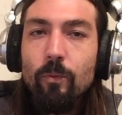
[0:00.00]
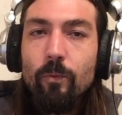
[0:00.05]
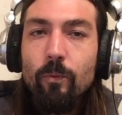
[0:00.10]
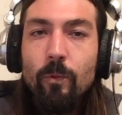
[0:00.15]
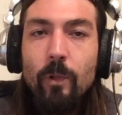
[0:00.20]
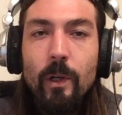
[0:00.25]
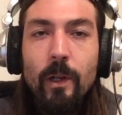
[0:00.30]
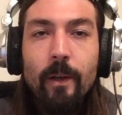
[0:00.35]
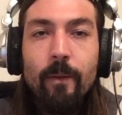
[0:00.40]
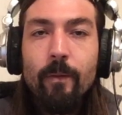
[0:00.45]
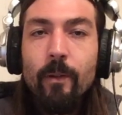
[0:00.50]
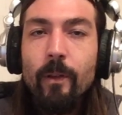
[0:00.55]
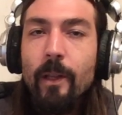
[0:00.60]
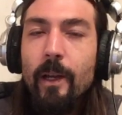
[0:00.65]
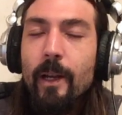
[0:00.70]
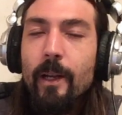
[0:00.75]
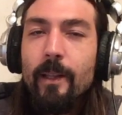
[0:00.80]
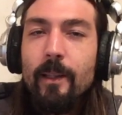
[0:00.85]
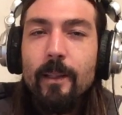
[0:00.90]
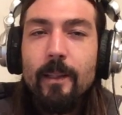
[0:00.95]
Whatever
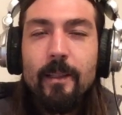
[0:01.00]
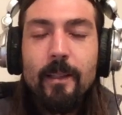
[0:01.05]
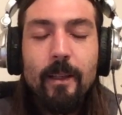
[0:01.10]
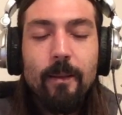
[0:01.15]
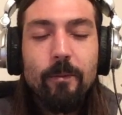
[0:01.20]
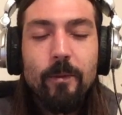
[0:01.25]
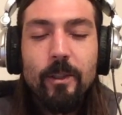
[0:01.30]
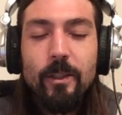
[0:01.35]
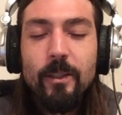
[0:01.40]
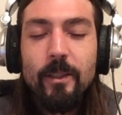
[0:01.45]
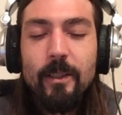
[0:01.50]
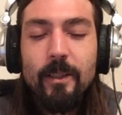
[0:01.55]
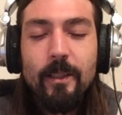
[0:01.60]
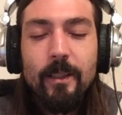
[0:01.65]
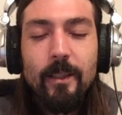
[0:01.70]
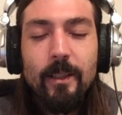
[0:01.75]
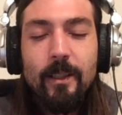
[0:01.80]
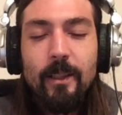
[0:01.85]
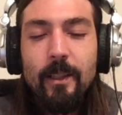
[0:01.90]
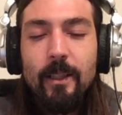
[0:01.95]
that is, I'm just
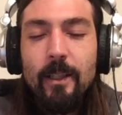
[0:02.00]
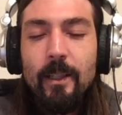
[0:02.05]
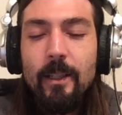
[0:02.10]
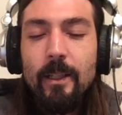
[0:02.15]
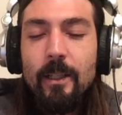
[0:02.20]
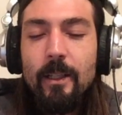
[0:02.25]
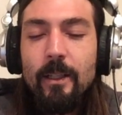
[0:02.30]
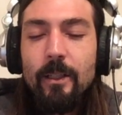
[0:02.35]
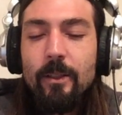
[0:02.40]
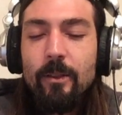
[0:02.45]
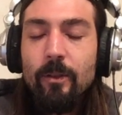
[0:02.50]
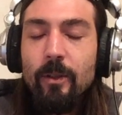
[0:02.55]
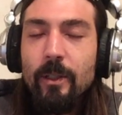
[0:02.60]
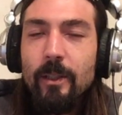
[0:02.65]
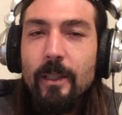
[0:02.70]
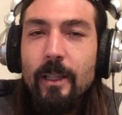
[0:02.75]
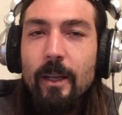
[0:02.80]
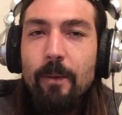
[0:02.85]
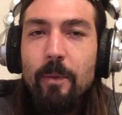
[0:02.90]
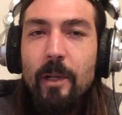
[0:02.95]
doing it
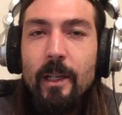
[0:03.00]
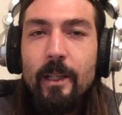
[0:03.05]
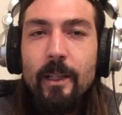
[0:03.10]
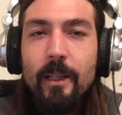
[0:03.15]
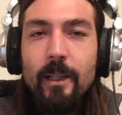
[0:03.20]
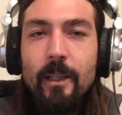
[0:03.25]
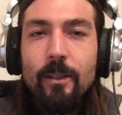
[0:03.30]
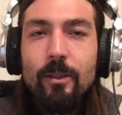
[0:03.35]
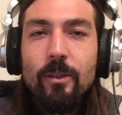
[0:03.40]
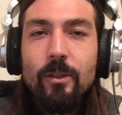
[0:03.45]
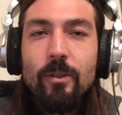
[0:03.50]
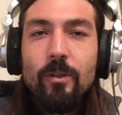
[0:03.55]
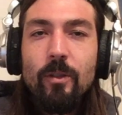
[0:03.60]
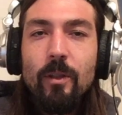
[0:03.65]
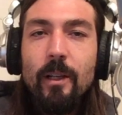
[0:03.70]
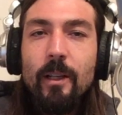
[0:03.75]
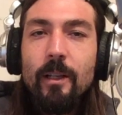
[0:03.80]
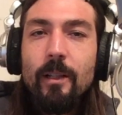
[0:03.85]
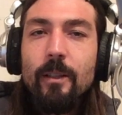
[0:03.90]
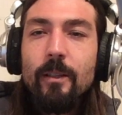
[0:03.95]
day by day, just
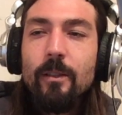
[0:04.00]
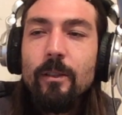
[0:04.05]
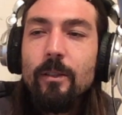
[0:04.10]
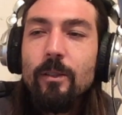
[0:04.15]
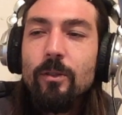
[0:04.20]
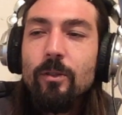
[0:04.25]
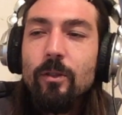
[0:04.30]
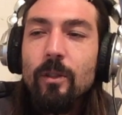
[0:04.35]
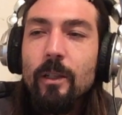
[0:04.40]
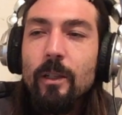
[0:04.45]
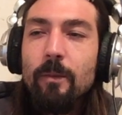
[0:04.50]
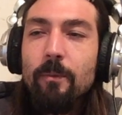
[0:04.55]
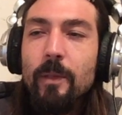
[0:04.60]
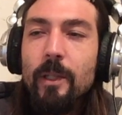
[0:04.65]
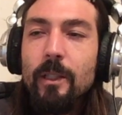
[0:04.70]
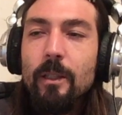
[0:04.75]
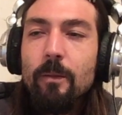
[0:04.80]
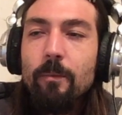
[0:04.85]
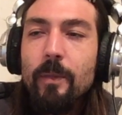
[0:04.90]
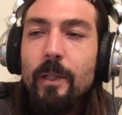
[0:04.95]
trying to
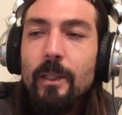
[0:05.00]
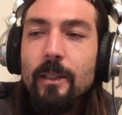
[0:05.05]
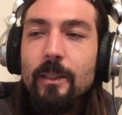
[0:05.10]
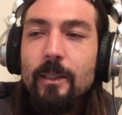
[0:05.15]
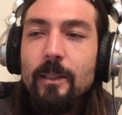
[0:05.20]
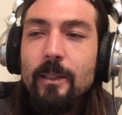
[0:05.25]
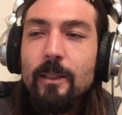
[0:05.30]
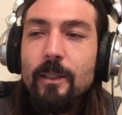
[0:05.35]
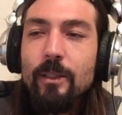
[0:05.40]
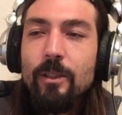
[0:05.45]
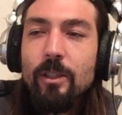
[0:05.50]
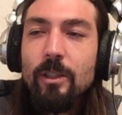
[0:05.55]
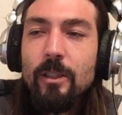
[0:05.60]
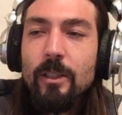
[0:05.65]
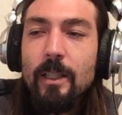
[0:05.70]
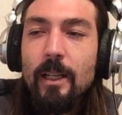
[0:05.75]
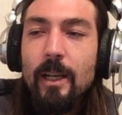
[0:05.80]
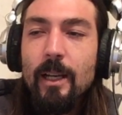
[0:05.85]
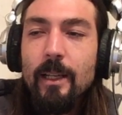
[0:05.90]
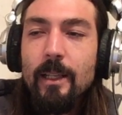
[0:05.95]
make the best decisions
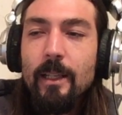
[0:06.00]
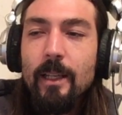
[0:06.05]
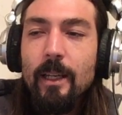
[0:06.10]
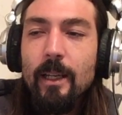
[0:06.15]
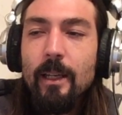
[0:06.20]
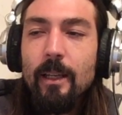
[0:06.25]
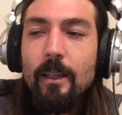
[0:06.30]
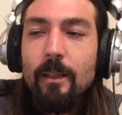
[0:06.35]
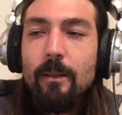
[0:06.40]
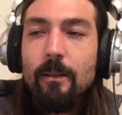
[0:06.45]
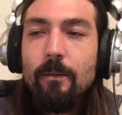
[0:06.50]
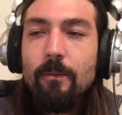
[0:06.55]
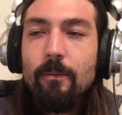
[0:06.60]
I can.